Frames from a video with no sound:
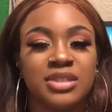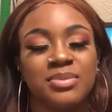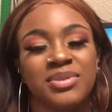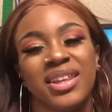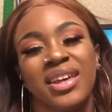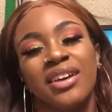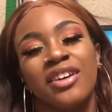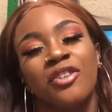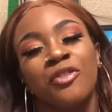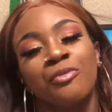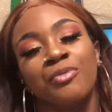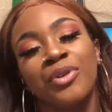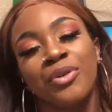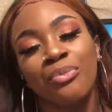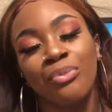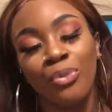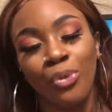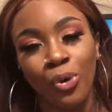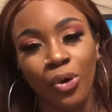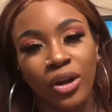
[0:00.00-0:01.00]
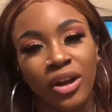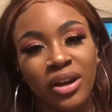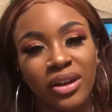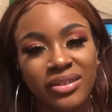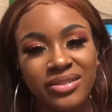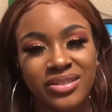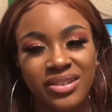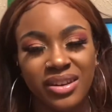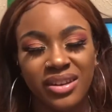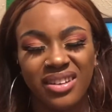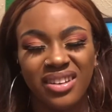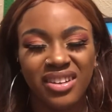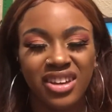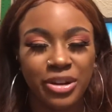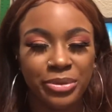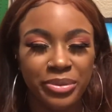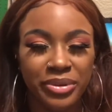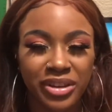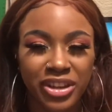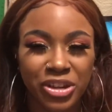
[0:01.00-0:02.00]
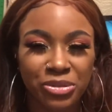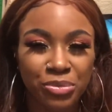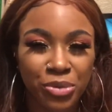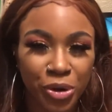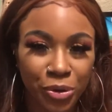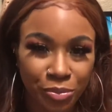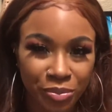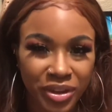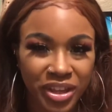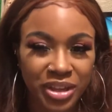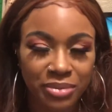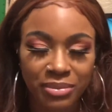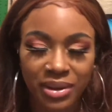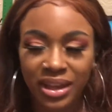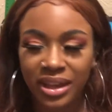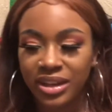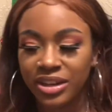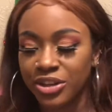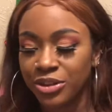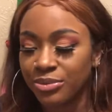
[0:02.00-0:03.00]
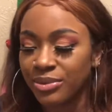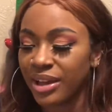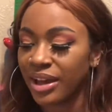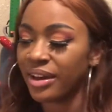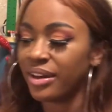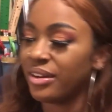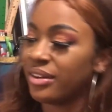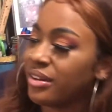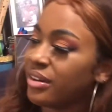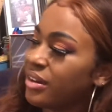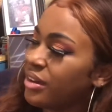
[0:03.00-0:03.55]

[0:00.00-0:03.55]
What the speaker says: but they could have put more colors in it and they could have put a little more pigment. And I'm like,